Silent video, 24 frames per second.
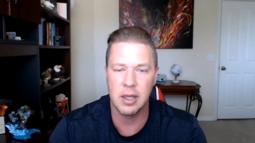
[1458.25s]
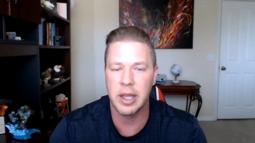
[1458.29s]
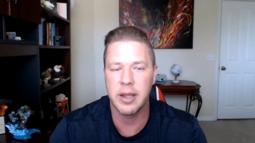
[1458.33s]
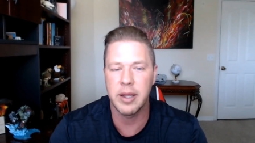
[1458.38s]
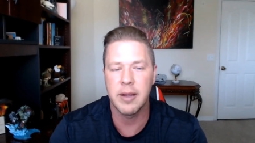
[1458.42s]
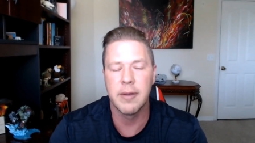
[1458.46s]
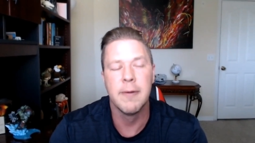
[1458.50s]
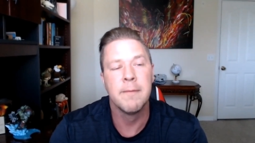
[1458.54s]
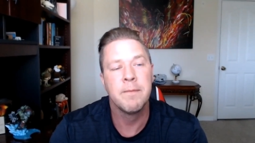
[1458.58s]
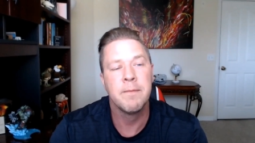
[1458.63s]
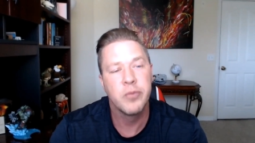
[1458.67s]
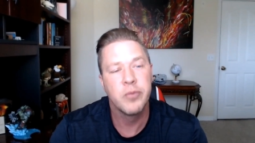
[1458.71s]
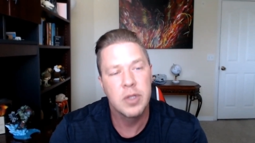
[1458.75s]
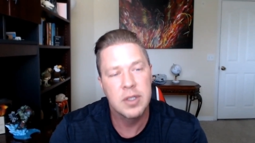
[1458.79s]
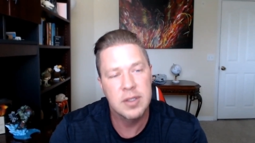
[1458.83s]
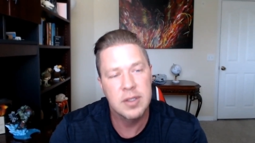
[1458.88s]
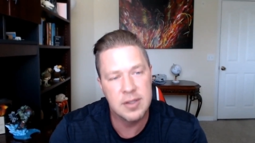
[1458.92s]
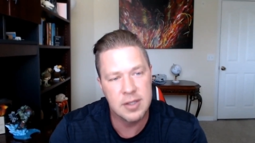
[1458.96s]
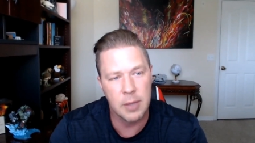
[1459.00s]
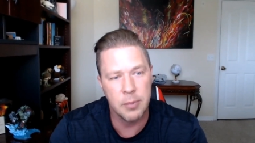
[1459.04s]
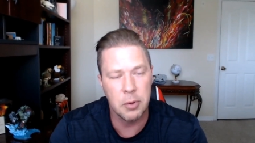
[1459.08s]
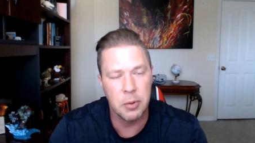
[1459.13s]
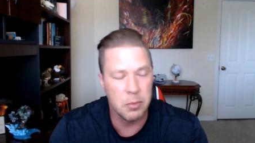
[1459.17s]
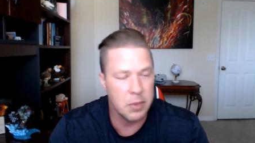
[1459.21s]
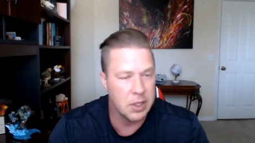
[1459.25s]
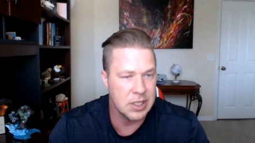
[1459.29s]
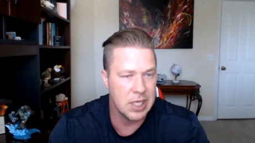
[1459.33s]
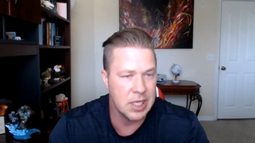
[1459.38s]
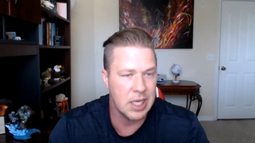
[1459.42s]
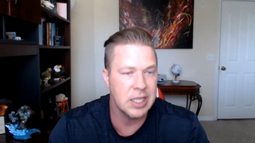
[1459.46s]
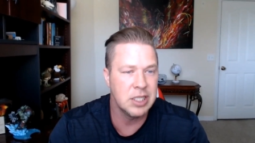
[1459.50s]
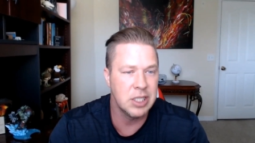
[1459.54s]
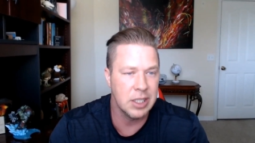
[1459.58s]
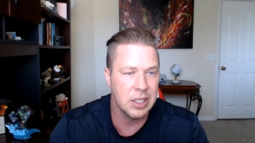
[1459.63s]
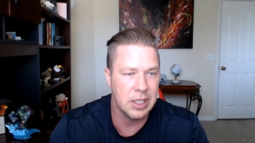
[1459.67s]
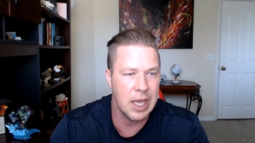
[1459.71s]
Like
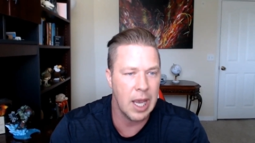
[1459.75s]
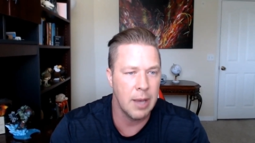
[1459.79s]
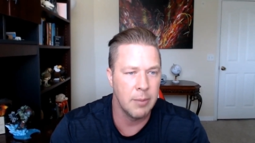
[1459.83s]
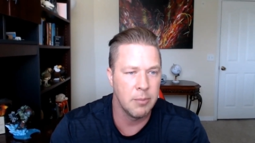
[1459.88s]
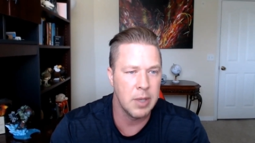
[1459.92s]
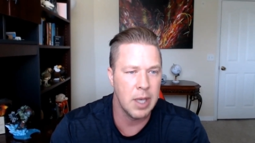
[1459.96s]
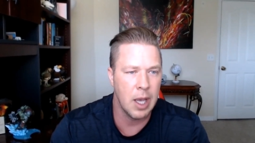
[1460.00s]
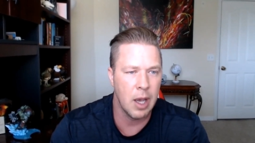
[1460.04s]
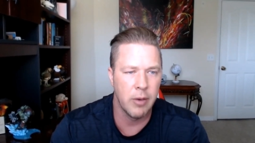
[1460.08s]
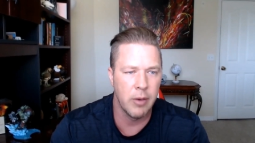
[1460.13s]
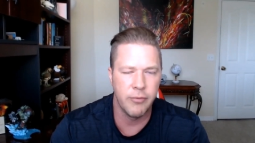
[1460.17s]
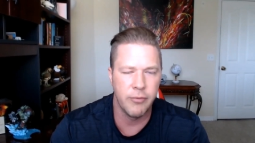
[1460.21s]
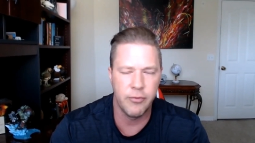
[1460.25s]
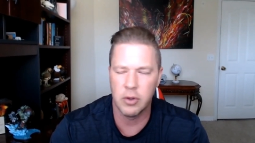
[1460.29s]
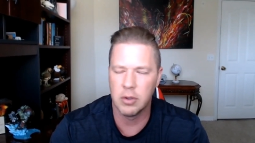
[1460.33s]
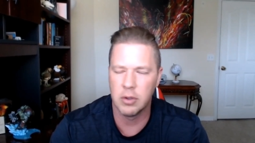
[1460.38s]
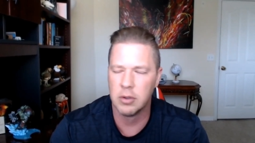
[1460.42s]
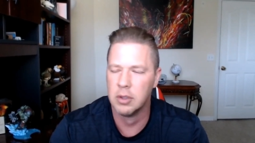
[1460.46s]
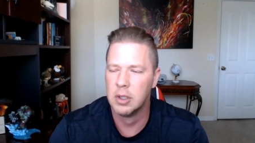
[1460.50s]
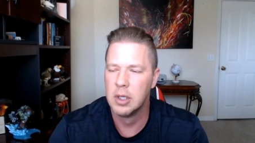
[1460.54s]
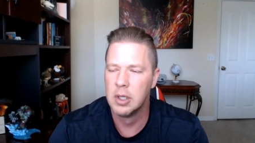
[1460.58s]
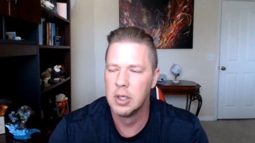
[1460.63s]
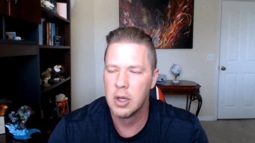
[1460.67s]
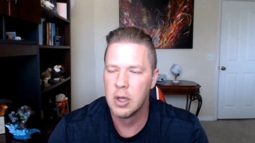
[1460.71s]
supplementation can be helpful.